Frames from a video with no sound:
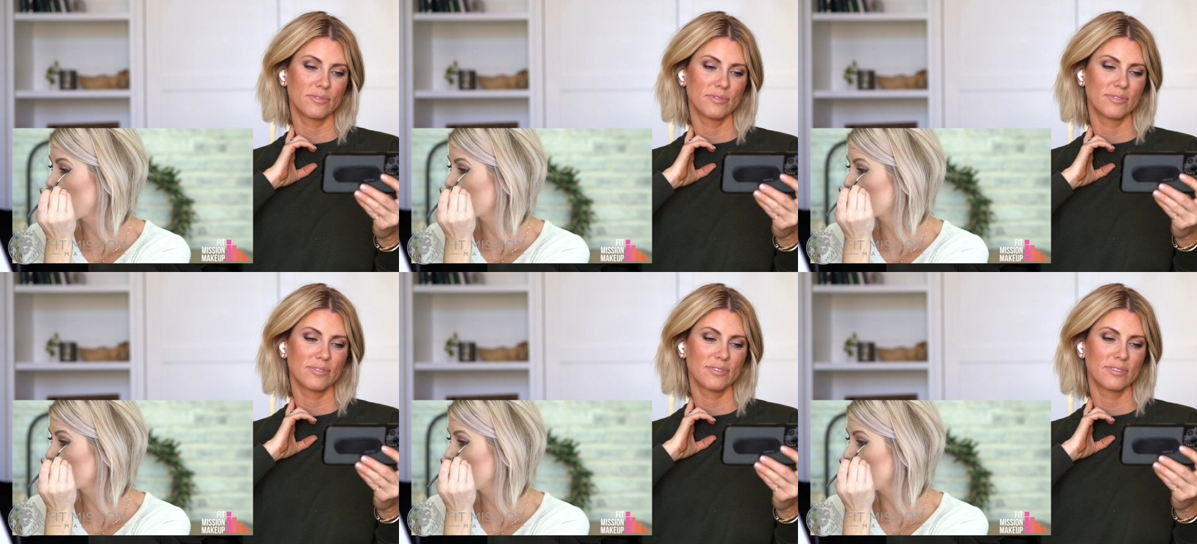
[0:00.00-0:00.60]

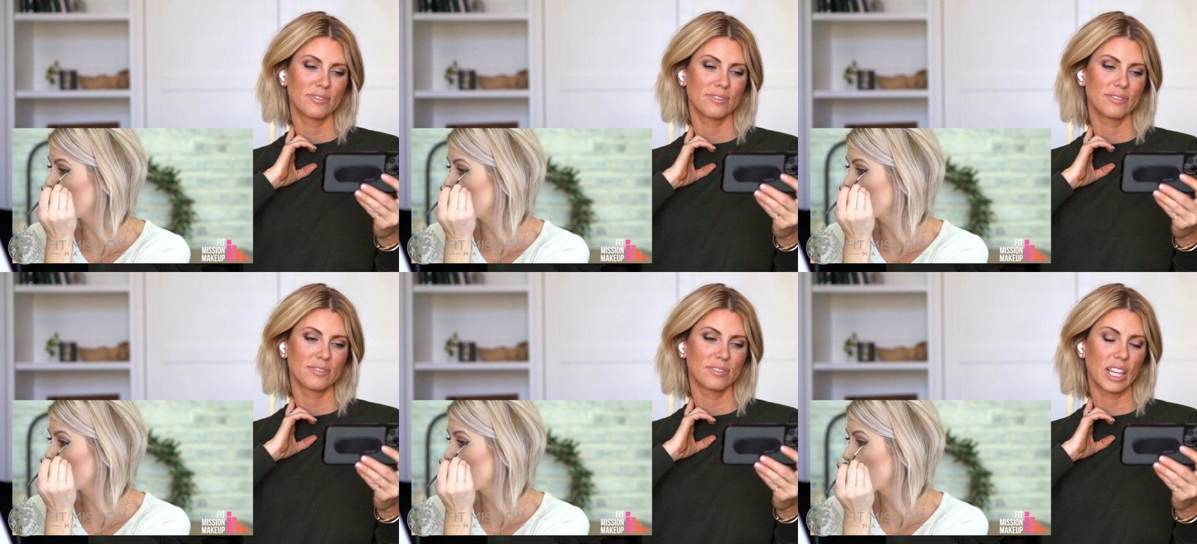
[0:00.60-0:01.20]
Speaker 1: like
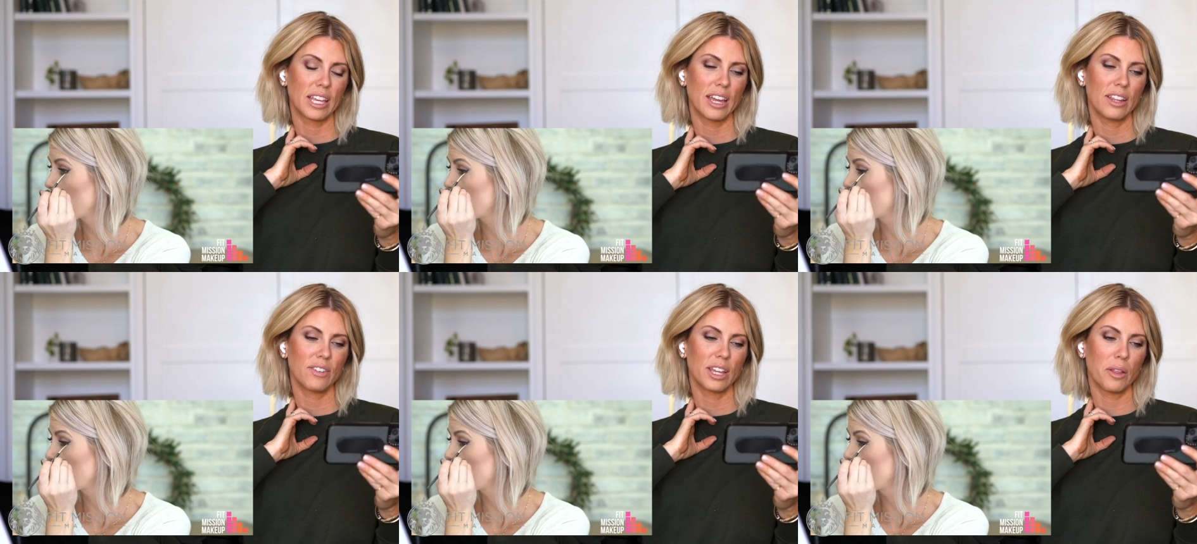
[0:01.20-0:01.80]
me, you can't
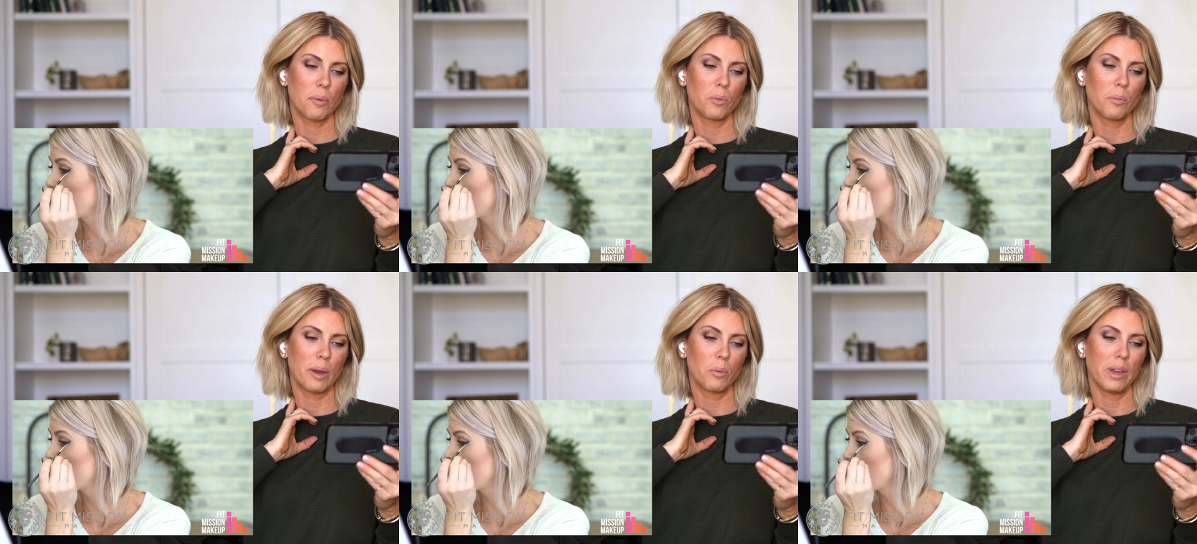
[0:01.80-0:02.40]
even get
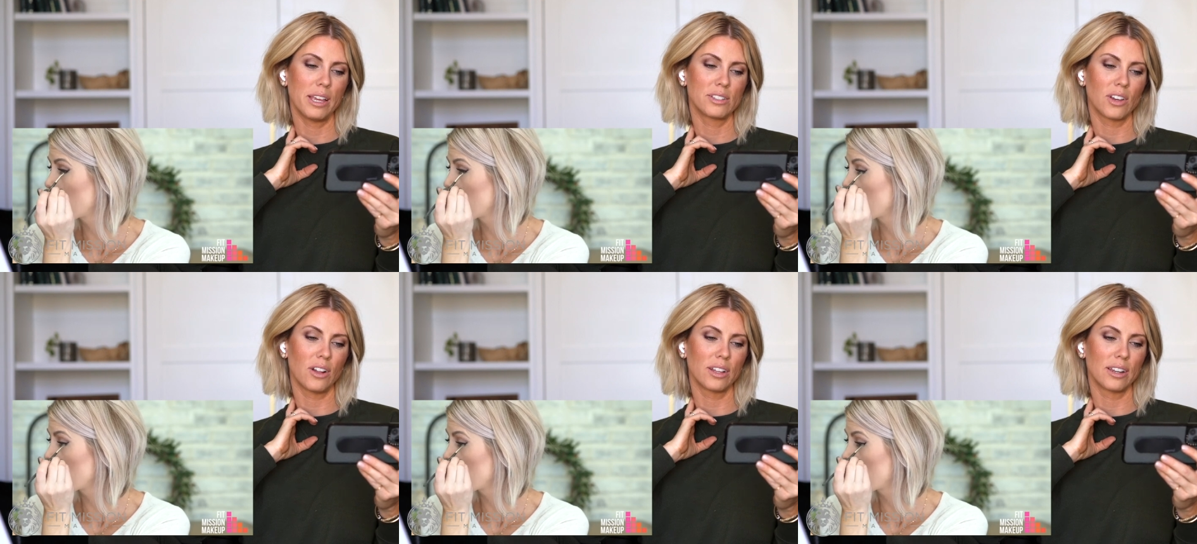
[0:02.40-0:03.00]
my wing
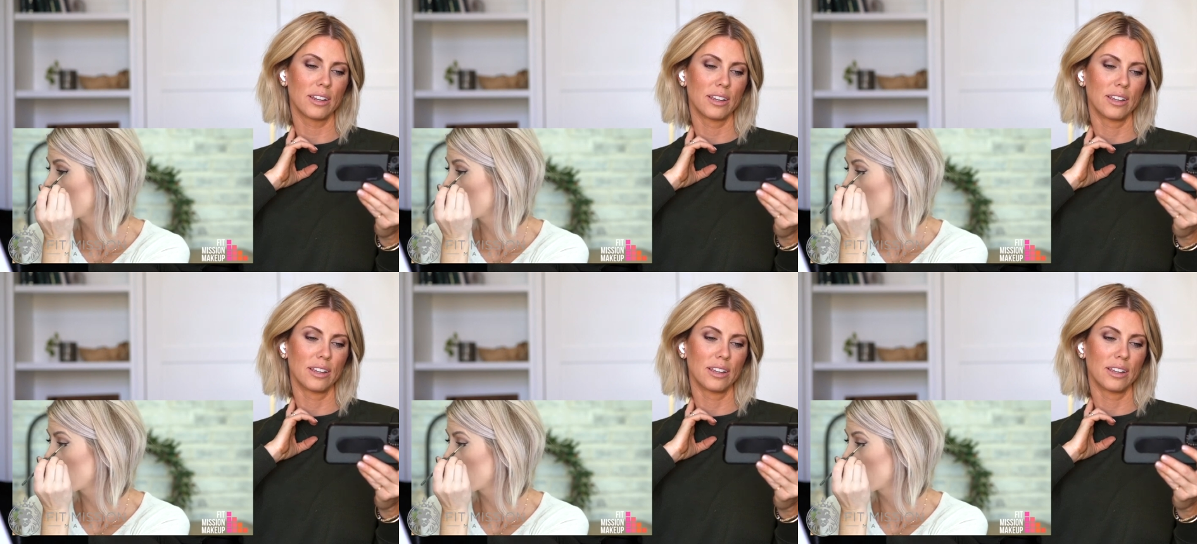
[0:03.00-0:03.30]
solid.